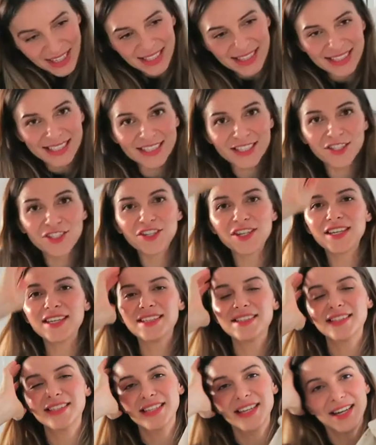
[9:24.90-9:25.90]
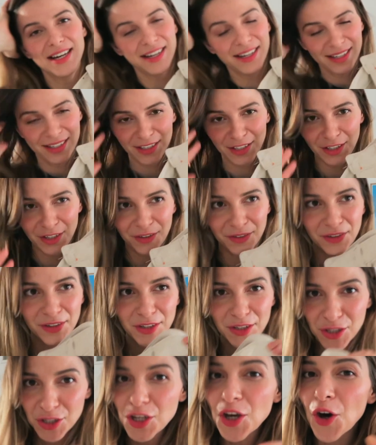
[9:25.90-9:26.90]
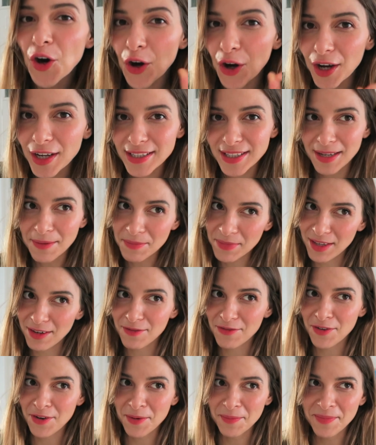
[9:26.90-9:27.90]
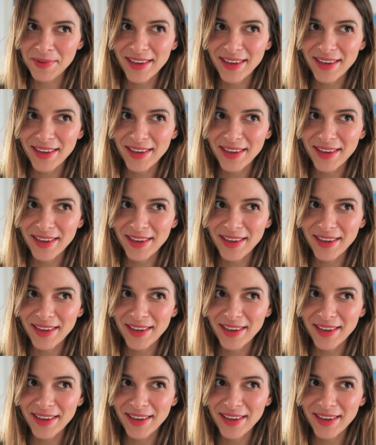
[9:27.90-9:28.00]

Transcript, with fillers: these jeans, uh, you know, took something from